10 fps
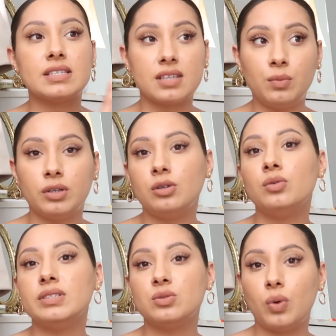someone
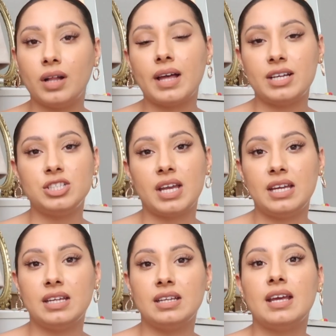who is well
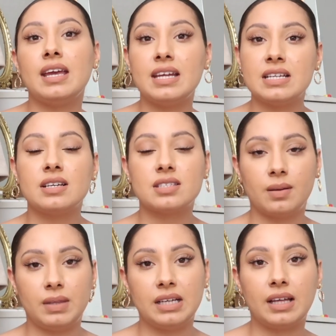educated in
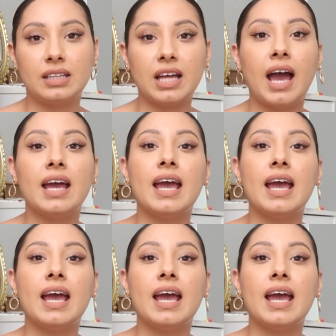something like that.